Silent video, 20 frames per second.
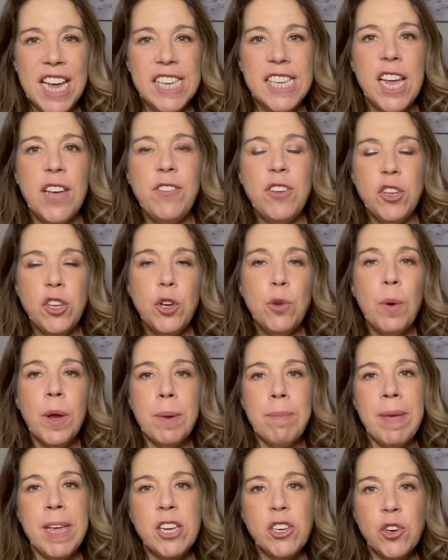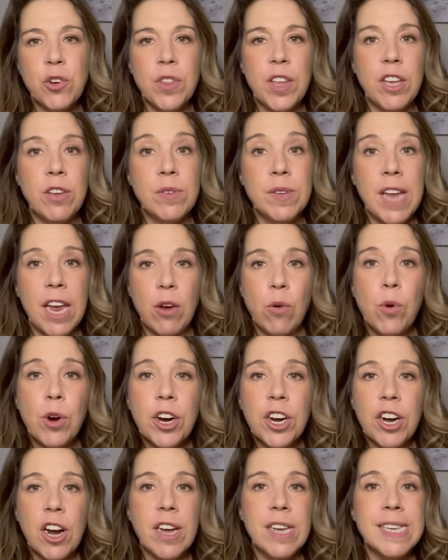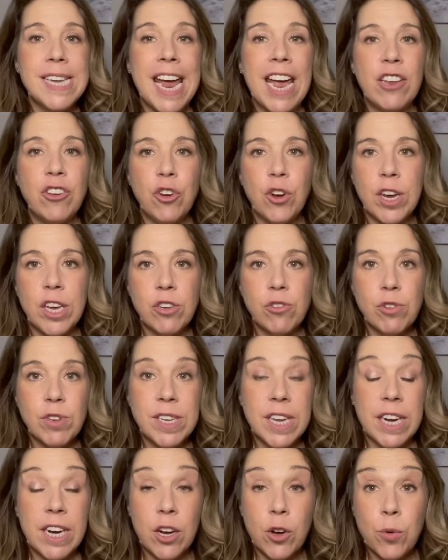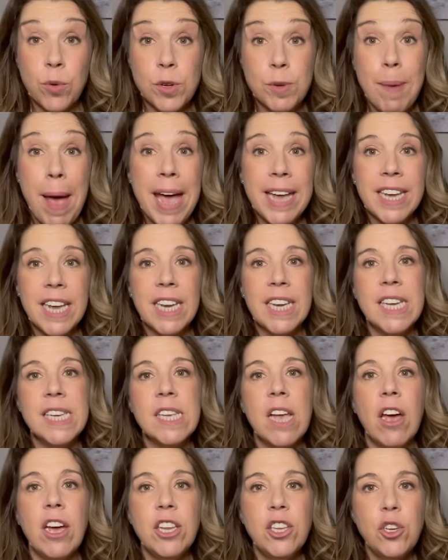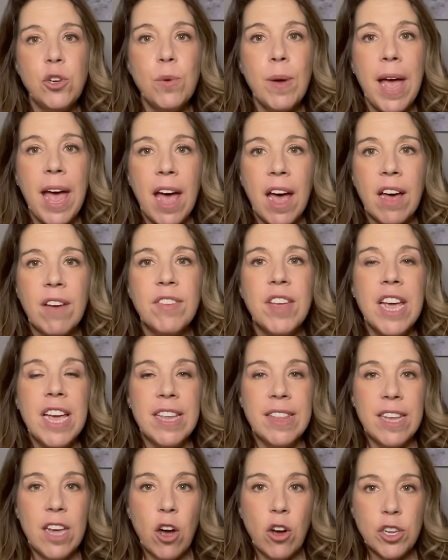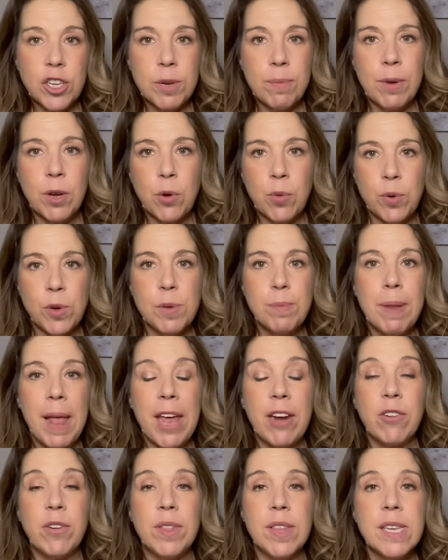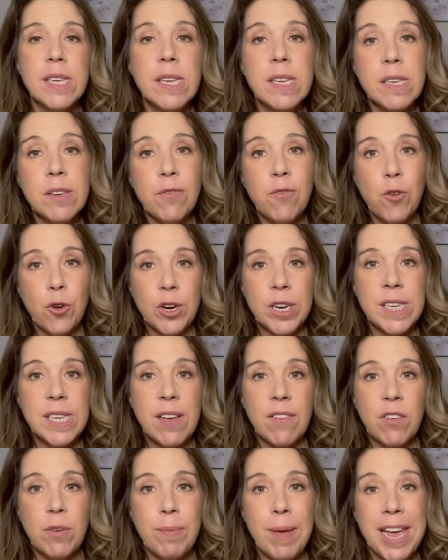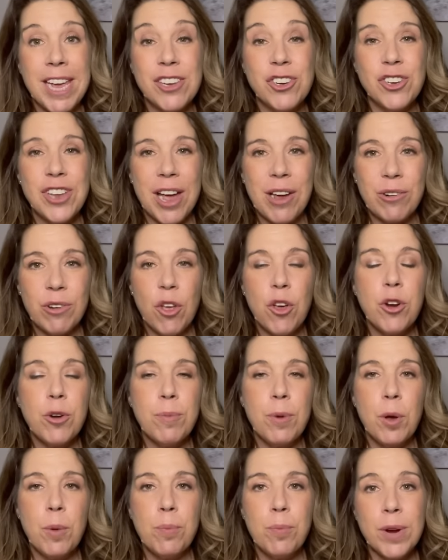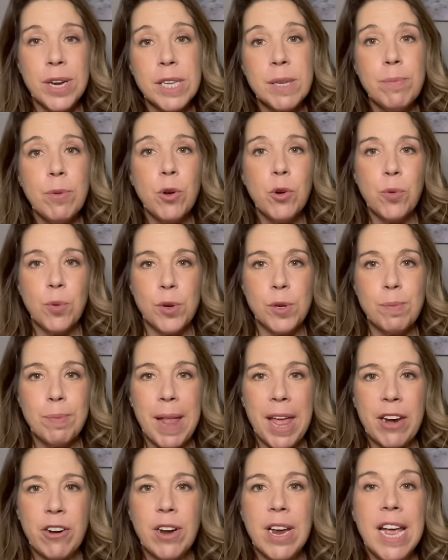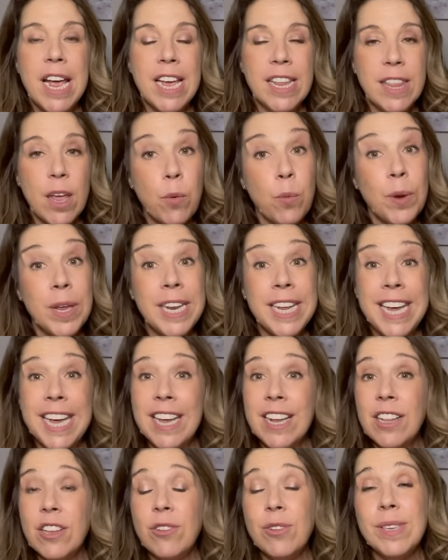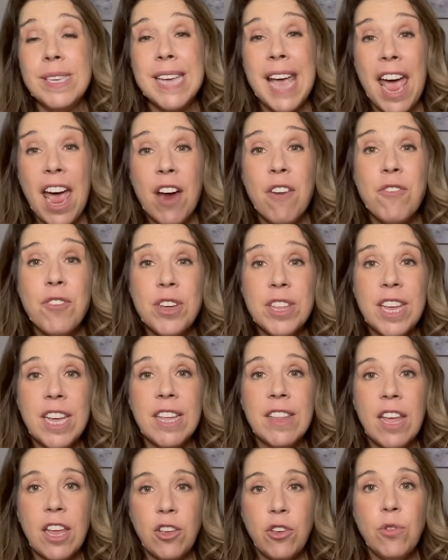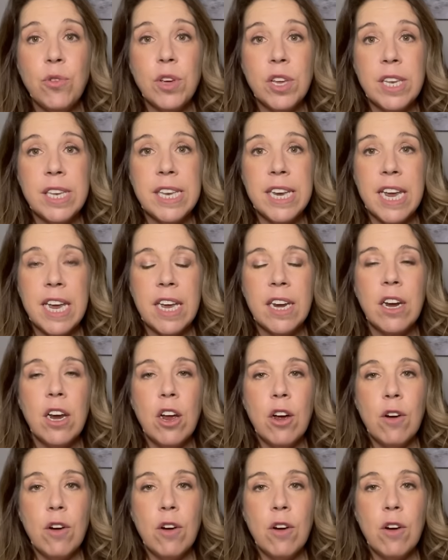Now, if you do want to make sure that you stay organized and you're interested in cruise packing lists, I do have the Ultimate Cruise Planner. This is a 47-page downloadable, printable cruise planner that really includes everything that you could need